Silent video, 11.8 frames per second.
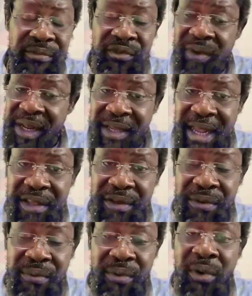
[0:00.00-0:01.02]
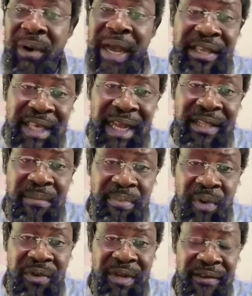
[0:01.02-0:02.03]
to attack you or hijack the
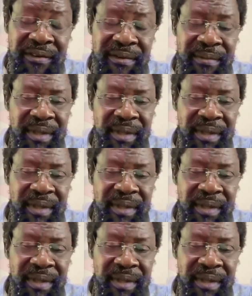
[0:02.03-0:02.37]
protest.